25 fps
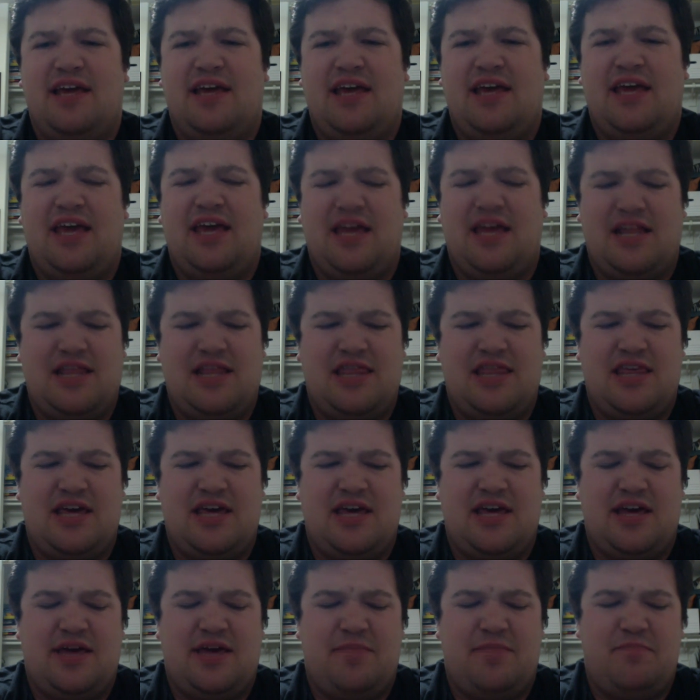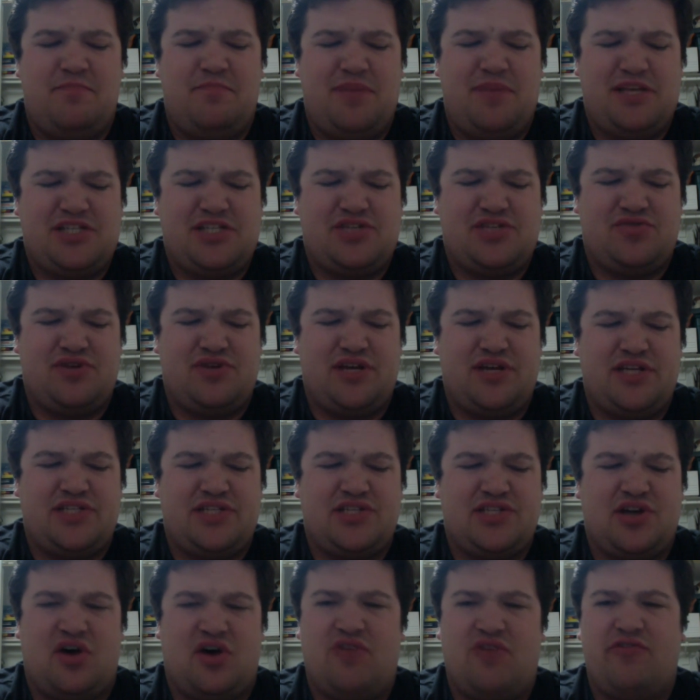in the mystery
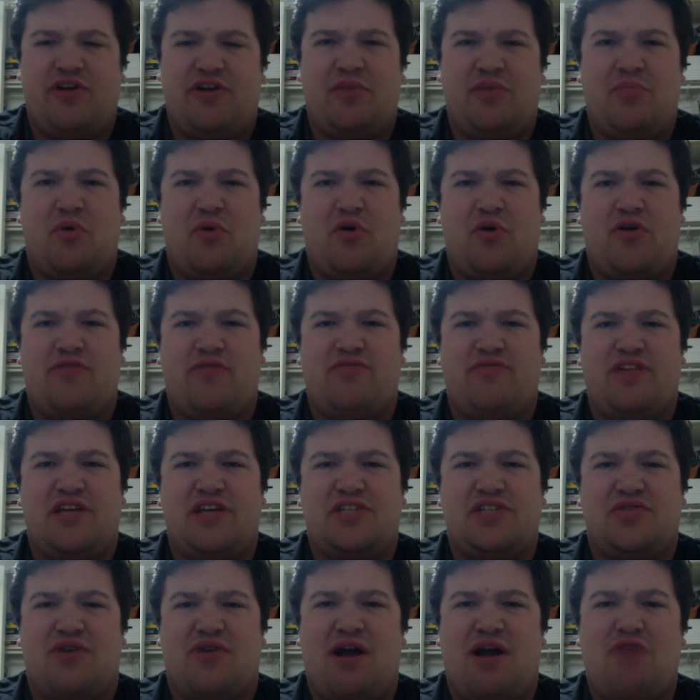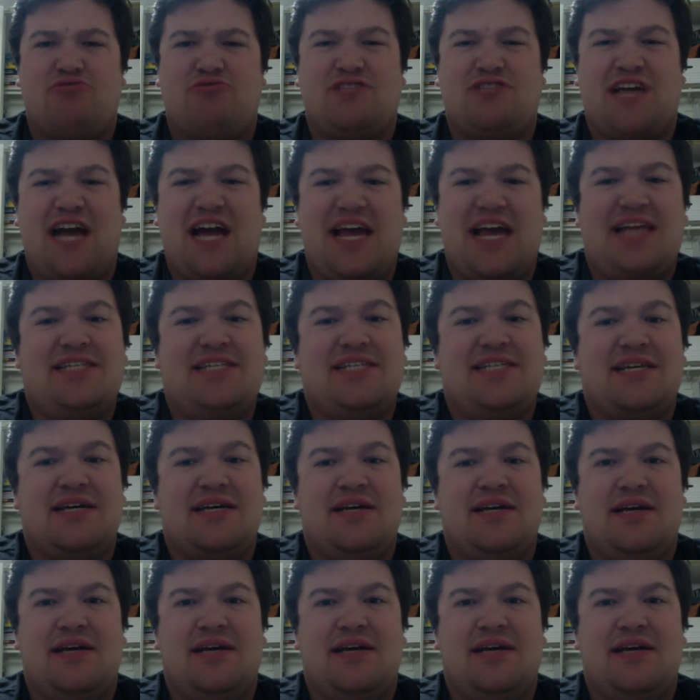solving part of this, or how tight